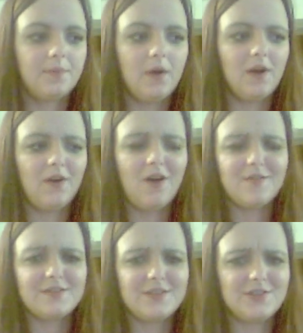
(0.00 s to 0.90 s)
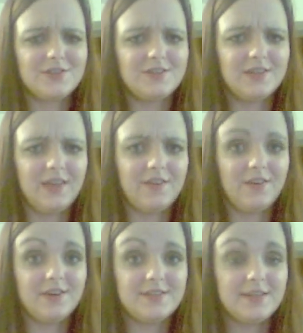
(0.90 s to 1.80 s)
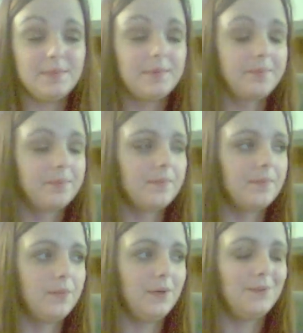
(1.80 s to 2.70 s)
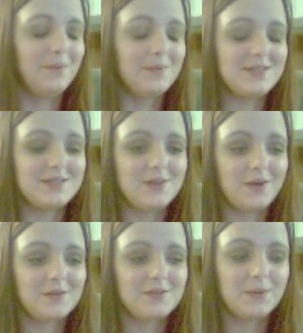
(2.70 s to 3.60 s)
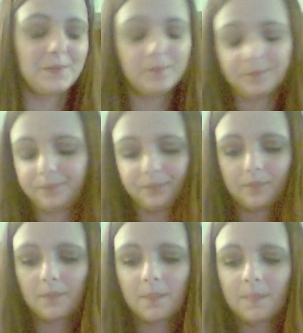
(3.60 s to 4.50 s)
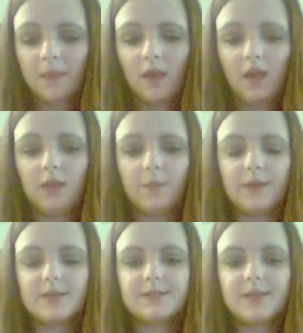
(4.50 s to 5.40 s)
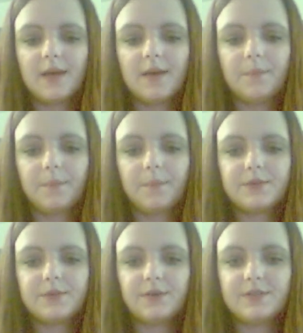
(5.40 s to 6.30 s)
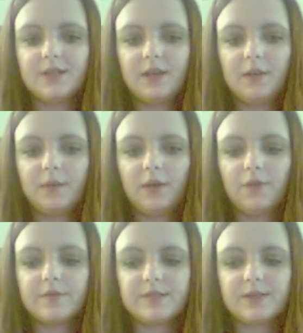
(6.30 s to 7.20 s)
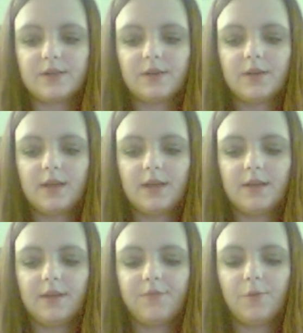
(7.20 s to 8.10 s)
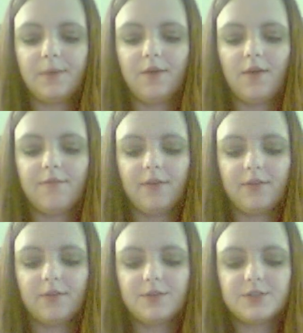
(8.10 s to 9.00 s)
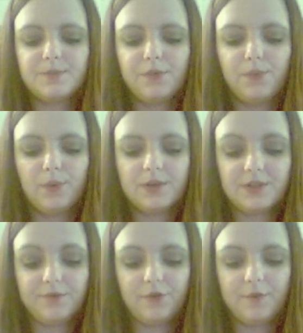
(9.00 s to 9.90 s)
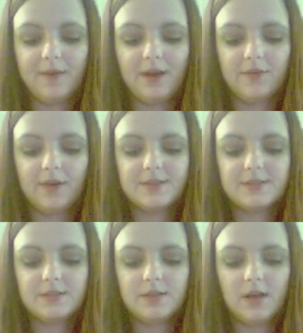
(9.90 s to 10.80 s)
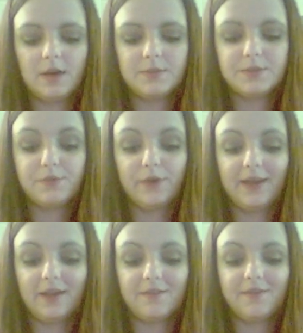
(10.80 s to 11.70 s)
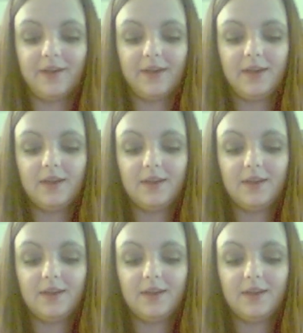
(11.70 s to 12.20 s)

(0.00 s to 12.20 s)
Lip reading: Our conversations didn't get very deep when we did talk, so. Anyways, so I decided I'm going to go visit her, and I phoned my grandfather just before to confirm her address, just before I get on the ferry.